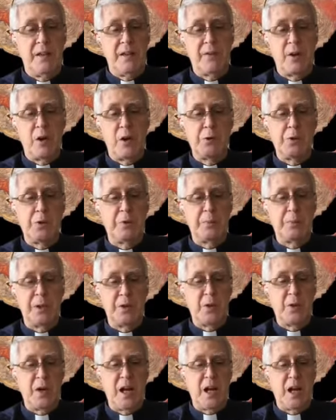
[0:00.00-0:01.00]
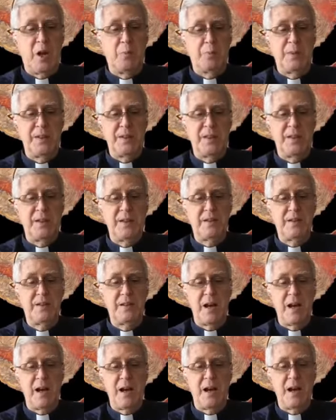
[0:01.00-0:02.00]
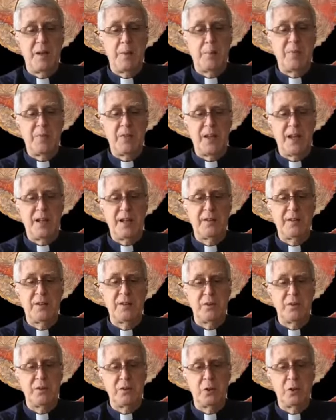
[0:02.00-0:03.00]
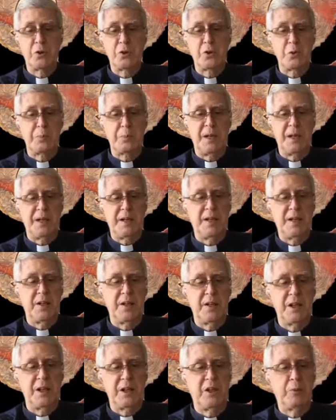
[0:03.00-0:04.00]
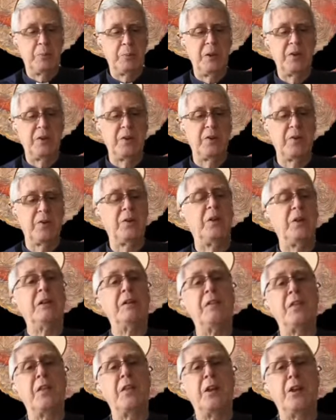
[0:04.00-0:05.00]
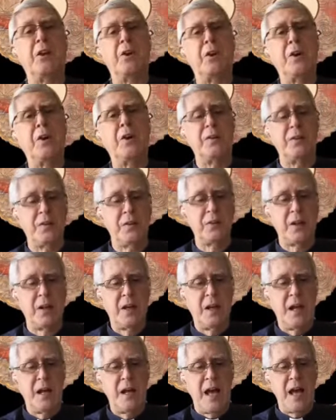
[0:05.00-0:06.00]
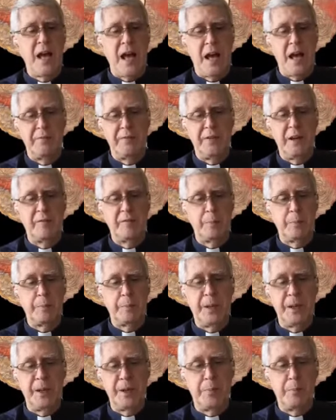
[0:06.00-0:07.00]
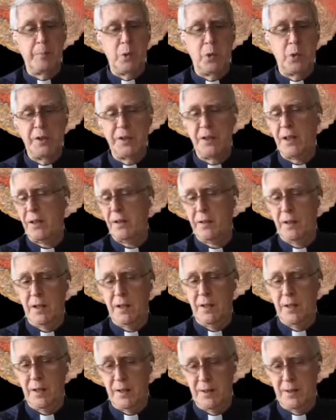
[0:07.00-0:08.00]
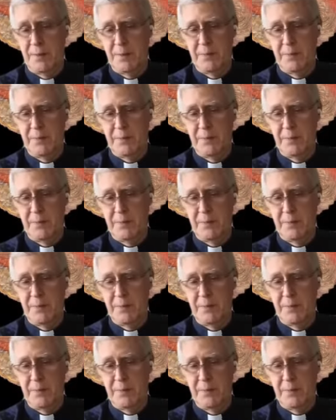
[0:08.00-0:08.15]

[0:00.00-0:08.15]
They've always been around, but this time, thanks to social media, conspiracy theories have never been more deadly.